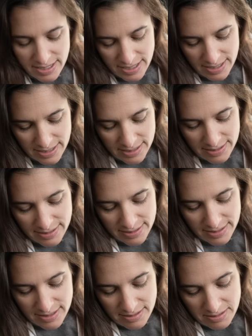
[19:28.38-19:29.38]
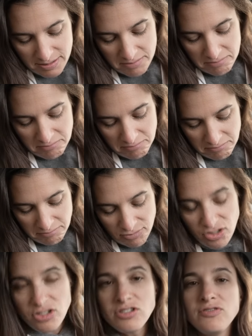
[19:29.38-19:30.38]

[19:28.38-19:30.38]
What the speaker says: It is just